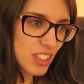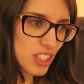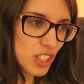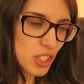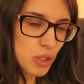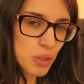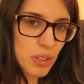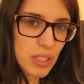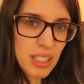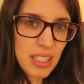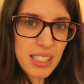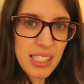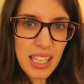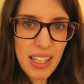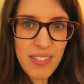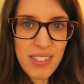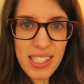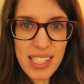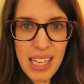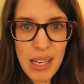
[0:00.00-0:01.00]
Jude,
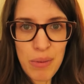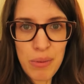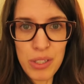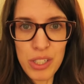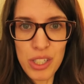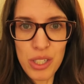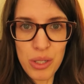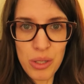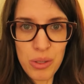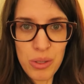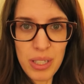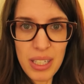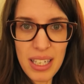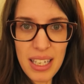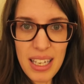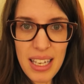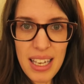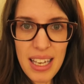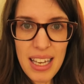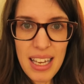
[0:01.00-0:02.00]
Dave's down with Jude.
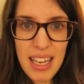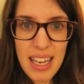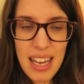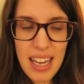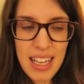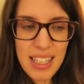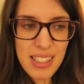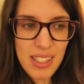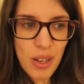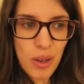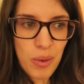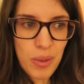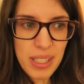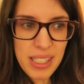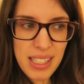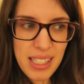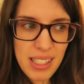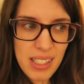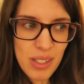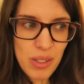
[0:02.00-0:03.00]
As
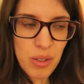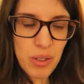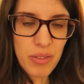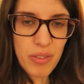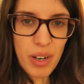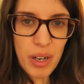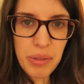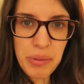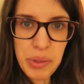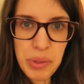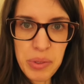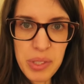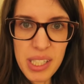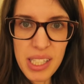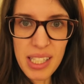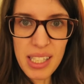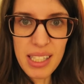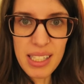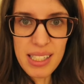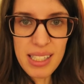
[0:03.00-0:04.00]
always, that's sort of our
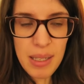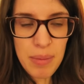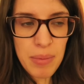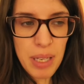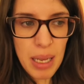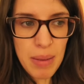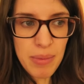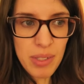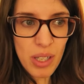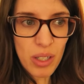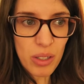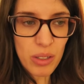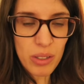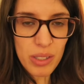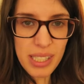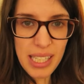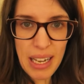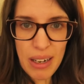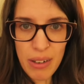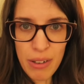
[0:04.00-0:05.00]
routine. Sometimes I'll go
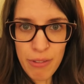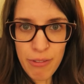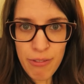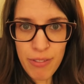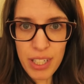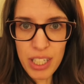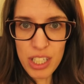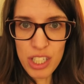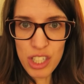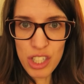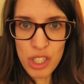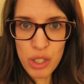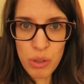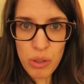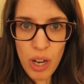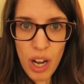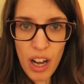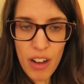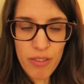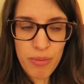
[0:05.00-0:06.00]
down and finish
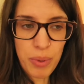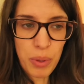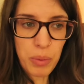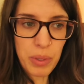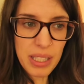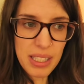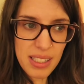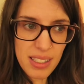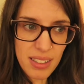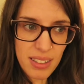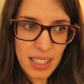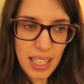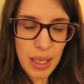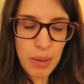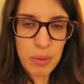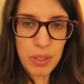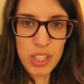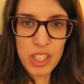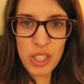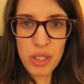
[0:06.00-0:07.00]
Jude off, but we still
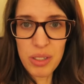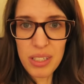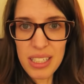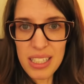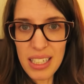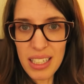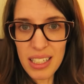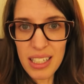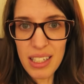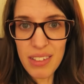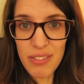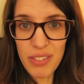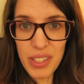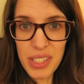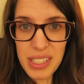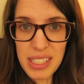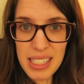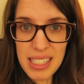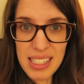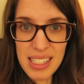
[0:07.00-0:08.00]
lay with Jude until he
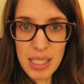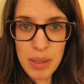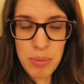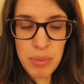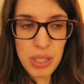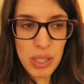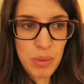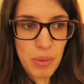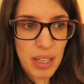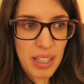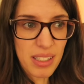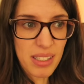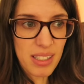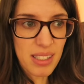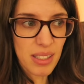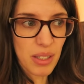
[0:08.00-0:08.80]
falls asleep as well.